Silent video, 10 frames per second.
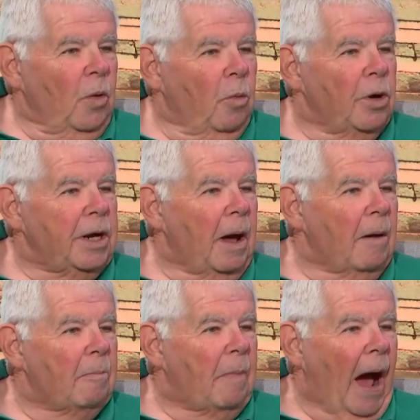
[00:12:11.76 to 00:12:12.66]
What
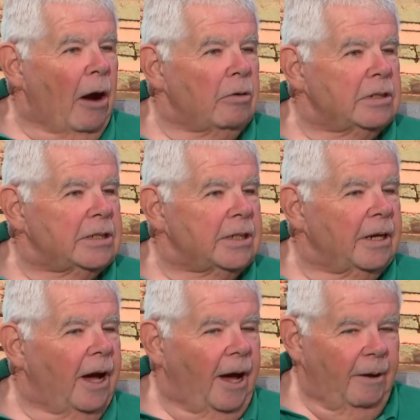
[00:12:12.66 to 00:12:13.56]
about,
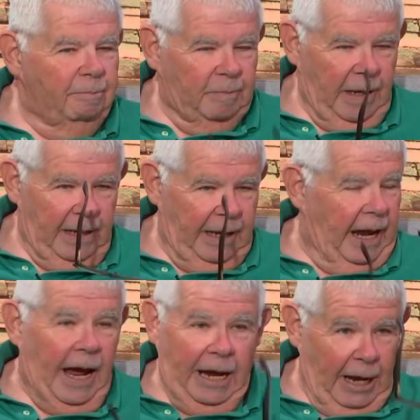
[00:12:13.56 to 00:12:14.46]
um,
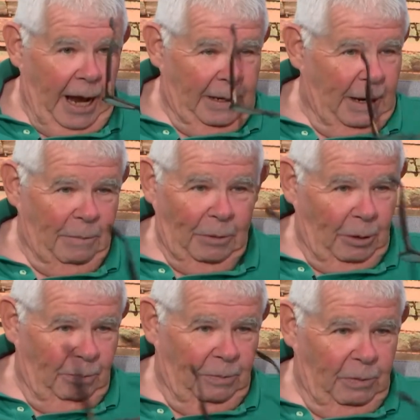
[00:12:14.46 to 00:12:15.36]
I, and I'm
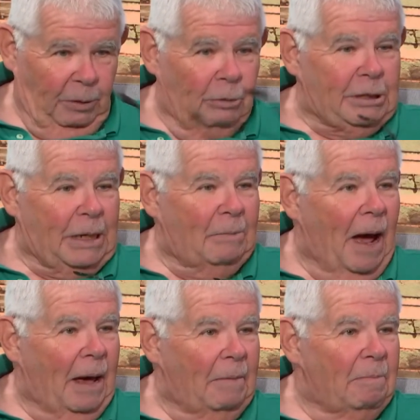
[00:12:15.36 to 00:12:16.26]
losing
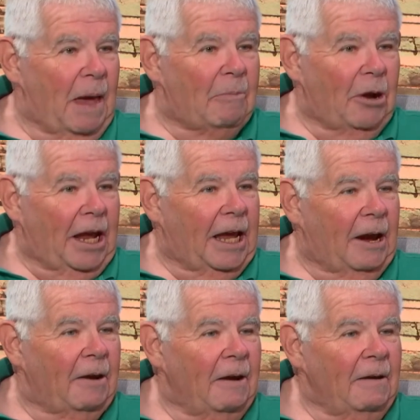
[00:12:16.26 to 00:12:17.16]
my memory
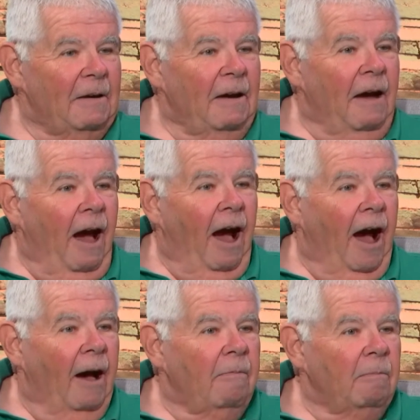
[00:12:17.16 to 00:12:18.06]
here,
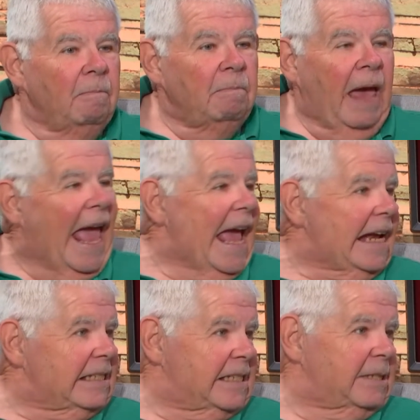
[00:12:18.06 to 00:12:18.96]
uh,
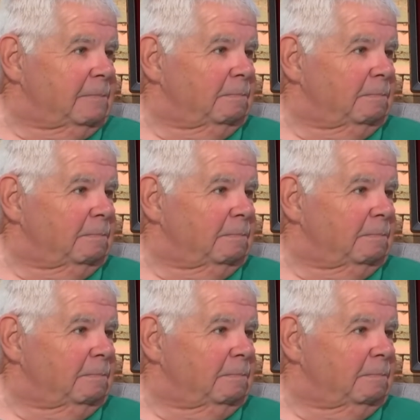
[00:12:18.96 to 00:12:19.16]
ants.